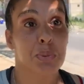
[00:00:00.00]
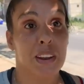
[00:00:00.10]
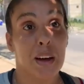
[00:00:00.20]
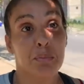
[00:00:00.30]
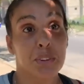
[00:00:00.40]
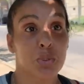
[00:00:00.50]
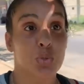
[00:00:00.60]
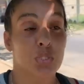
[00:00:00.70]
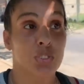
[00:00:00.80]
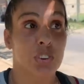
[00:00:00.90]
but I've been
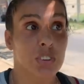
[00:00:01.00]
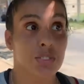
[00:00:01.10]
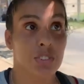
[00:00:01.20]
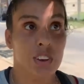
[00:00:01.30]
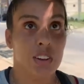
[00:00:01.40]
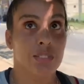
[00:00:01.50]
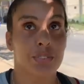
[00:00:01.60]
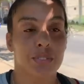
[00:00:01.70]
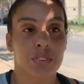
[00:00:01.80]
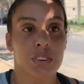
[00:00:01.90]
doing drugs for like
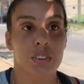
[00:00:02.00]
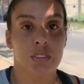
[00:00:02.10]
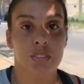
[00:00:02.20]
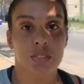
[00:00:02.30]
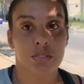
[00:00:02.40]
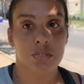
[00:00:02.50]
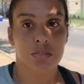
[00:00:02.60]
15 years.